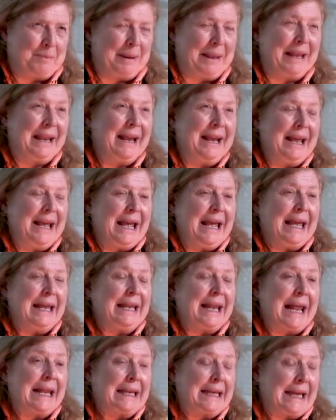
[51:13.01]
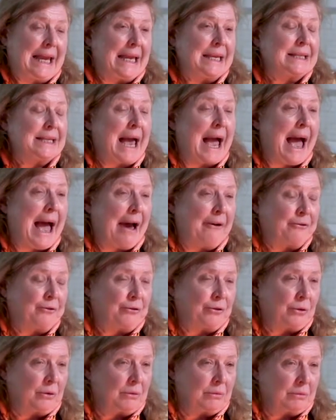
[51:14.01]
But in any case,
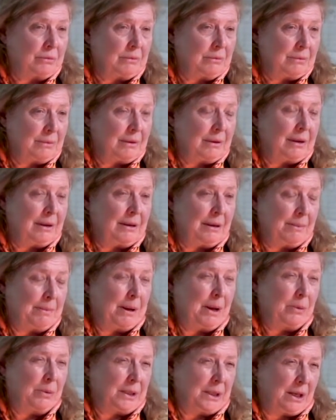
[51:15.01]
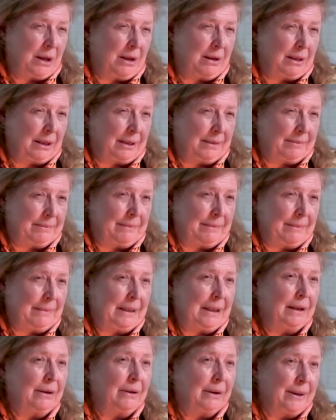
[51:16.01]
after the Napoleonic
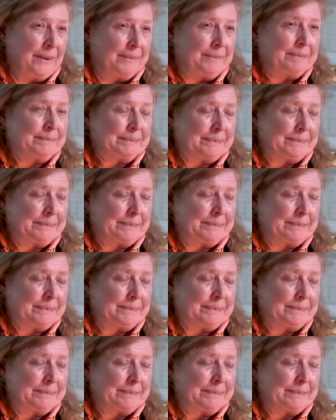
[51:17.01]
era,